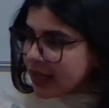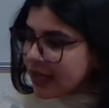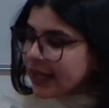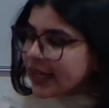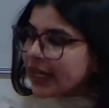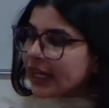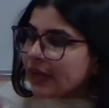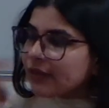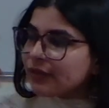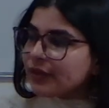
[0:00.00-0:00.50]

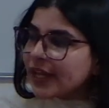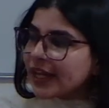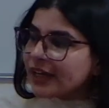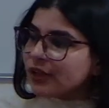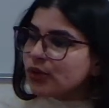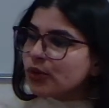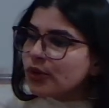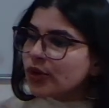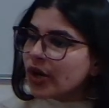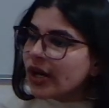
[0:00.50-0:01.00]
If they do
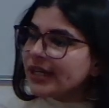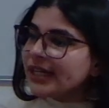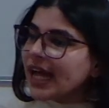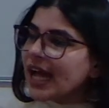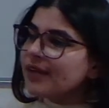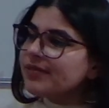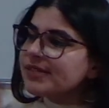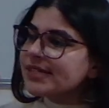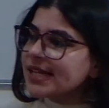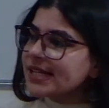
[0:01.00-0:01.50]
not have
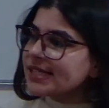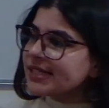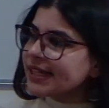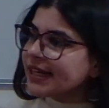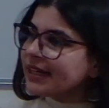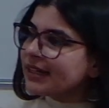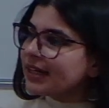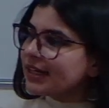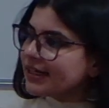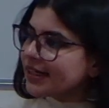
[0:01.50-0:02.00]
sustained
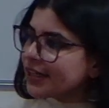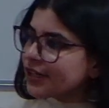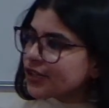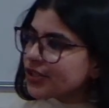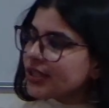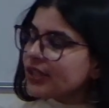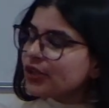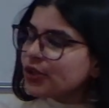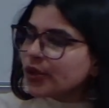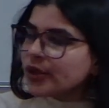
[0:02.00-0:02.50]
attention,
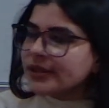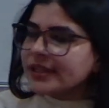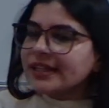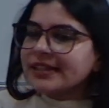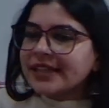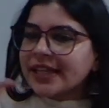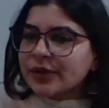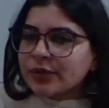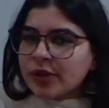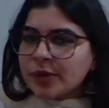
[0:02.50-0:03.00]
do you think they
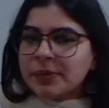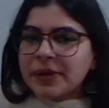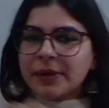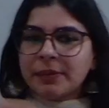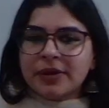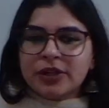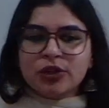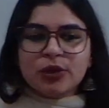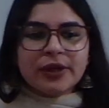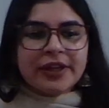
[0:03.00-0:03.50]
will be able
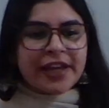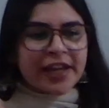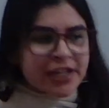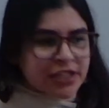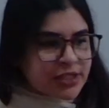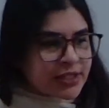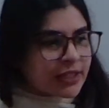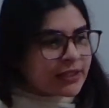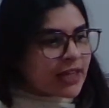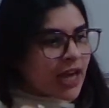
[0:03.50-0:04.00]
to gauge the
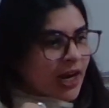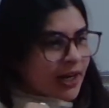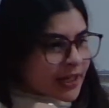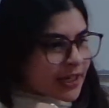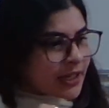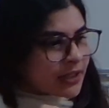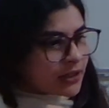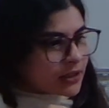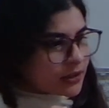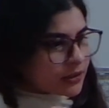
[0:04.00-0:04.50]
target?
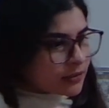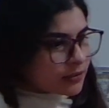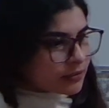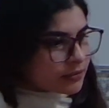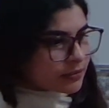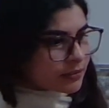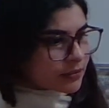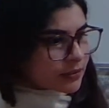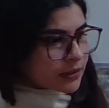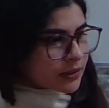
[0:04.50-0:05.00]

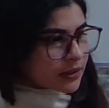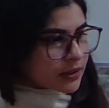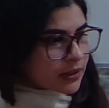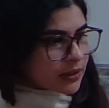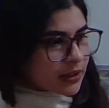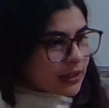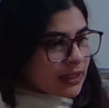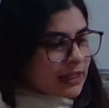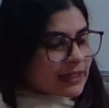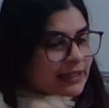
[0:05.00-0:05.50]

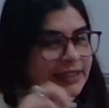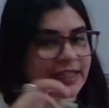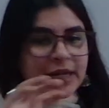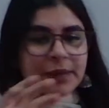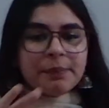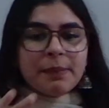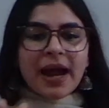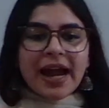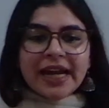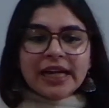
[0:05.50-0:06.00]
They
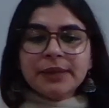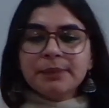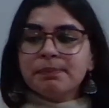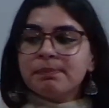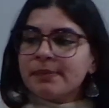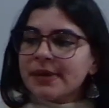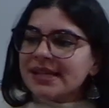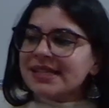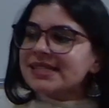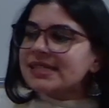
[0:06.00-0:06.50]
might
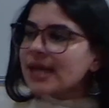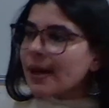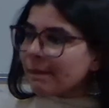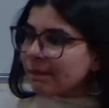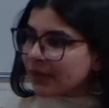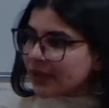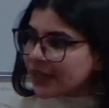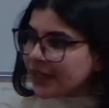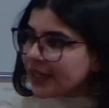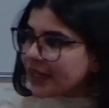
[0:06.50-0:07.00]
miss
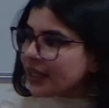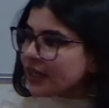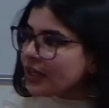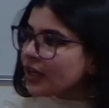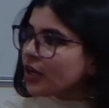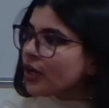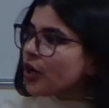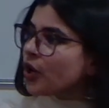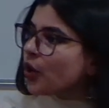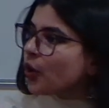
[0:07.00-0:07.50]
somebody
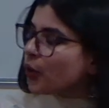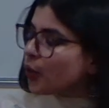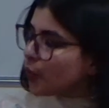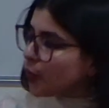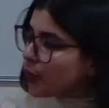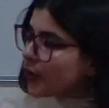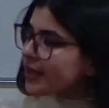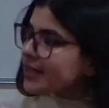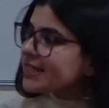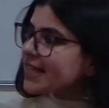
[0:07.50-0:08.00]
who
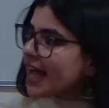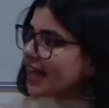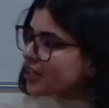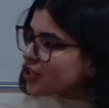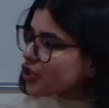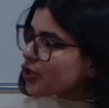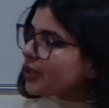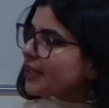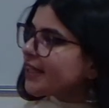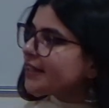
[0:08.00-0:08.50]
is
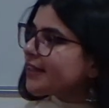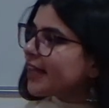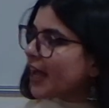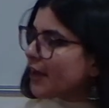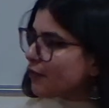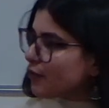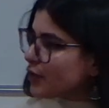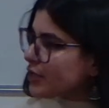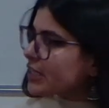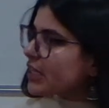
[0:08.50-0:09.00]
actually there for
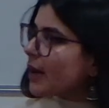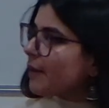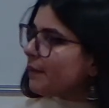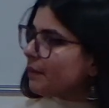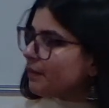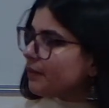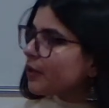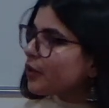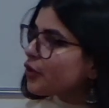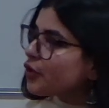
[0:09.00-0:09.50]
some
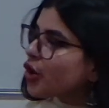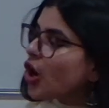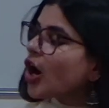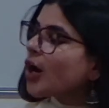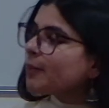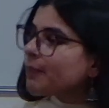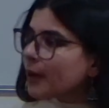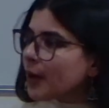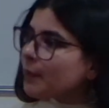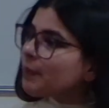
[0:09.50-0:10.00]
wrong
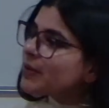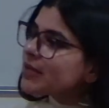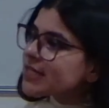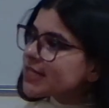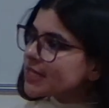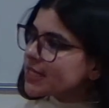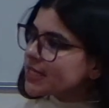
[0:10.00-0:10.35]
purposes.